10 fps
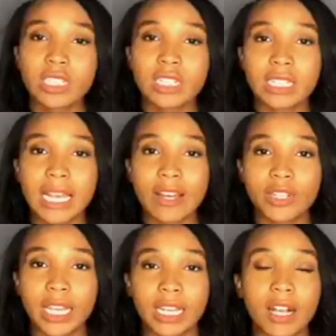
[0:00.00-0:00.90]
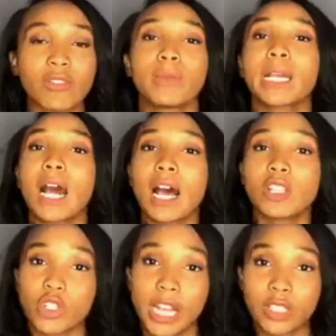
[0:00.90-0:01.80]
is out to get a government
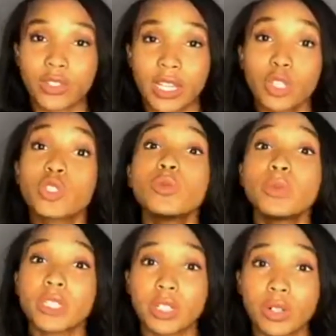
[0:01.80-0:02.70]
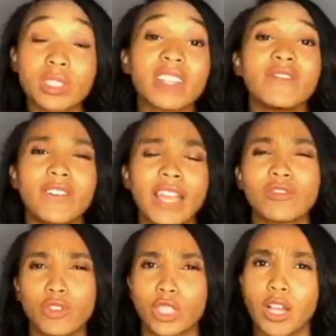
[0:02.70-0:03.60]
contract so that the superheroes can fight for
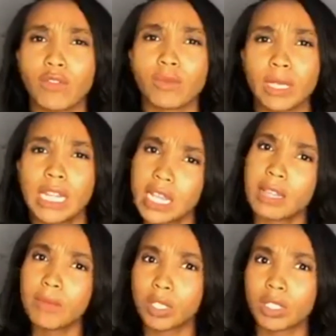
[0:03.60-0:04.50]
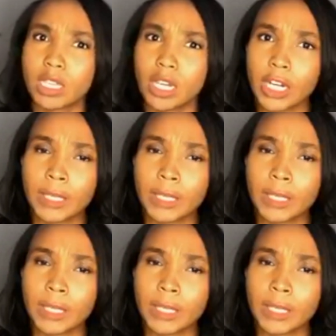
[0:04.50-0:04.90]
the government in the military.